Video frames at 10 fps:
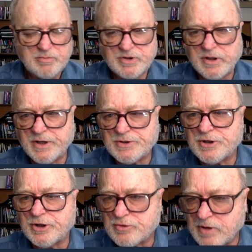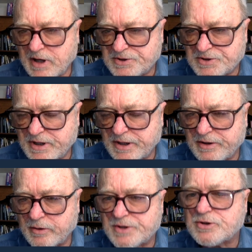is to trust that
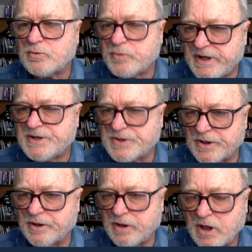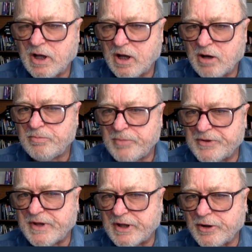there is a reason. But
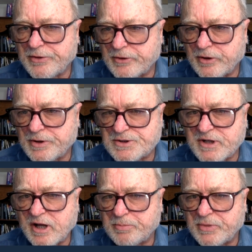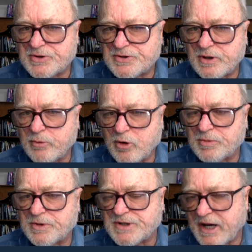then the third step is the
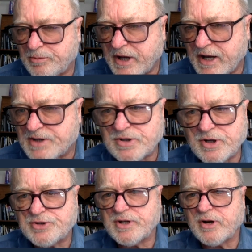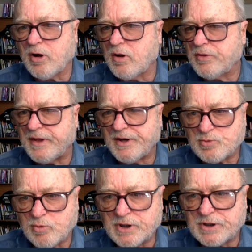Romans eight passage that all things
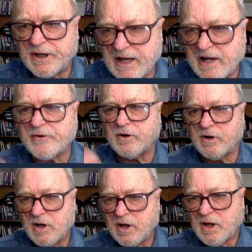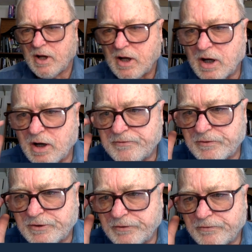work together uh,
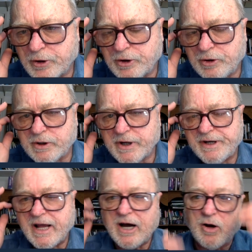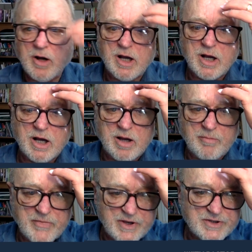for good. Now,
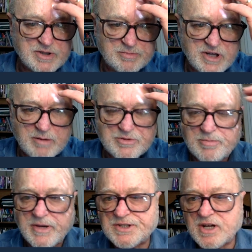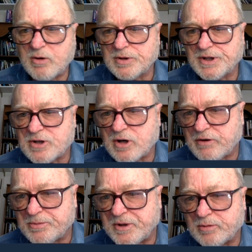um, sometimes you may say, well, it's hard
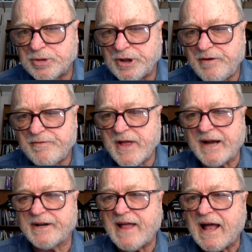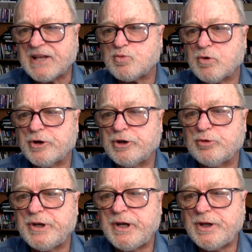for me to believe that. And that's where you
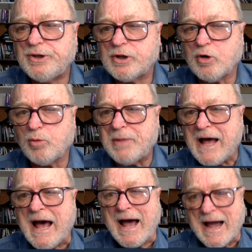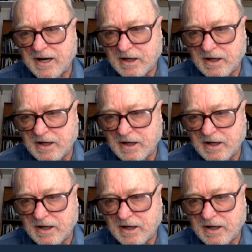need to go back